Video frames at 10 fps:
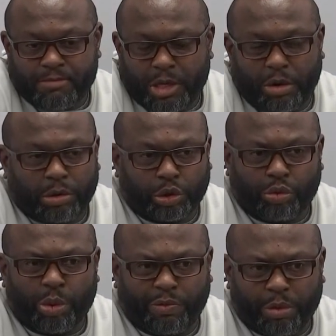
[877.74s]
is there
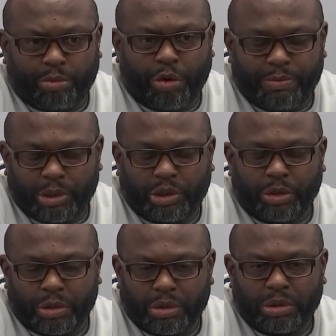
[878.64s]
room for improvement?
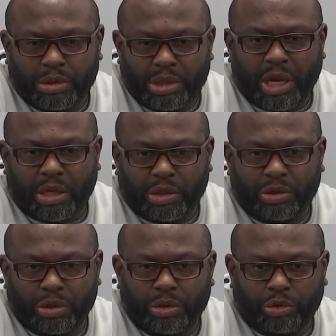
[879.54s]
Sure. Yeah,
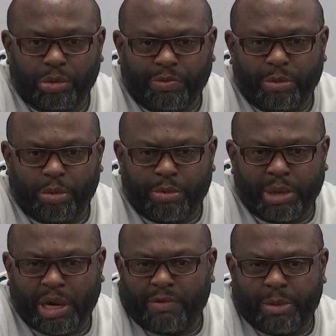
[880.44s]
there's room for
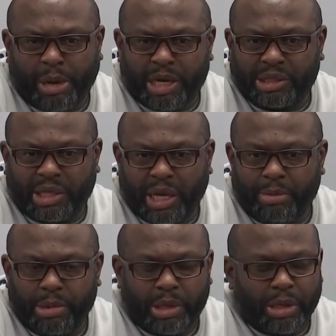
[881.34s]
improvement in everybody's
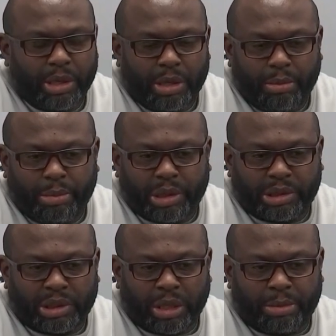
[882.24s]
game.
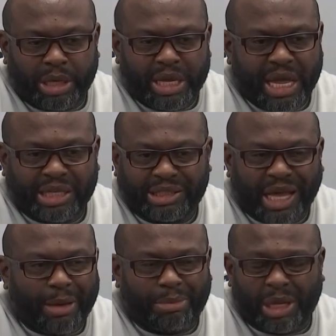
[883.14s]
But he has
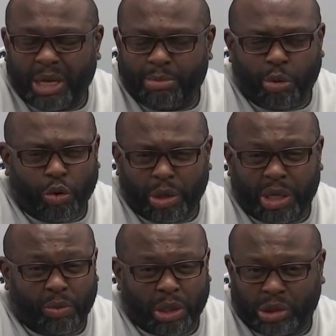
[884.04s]
not played
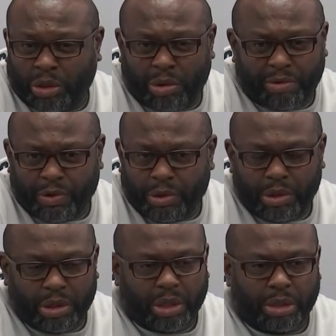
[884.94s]
poorly whatsoever.
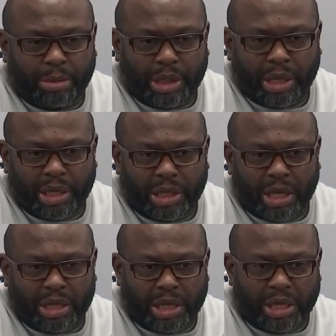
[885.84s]

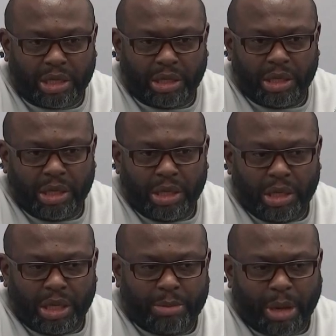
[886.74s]
I think
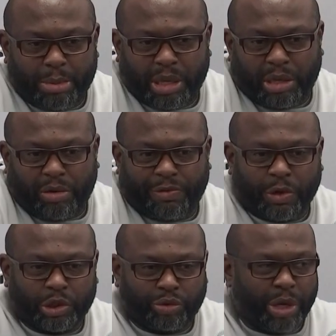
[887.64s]
he might be a little
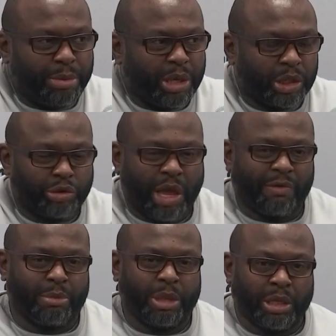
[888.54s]
frustrated because there
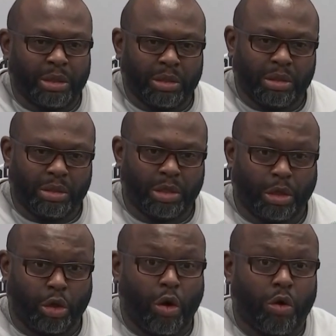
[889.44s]
haven't been the
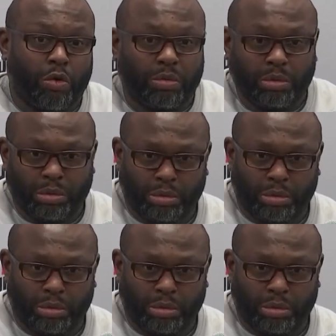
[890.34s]
long,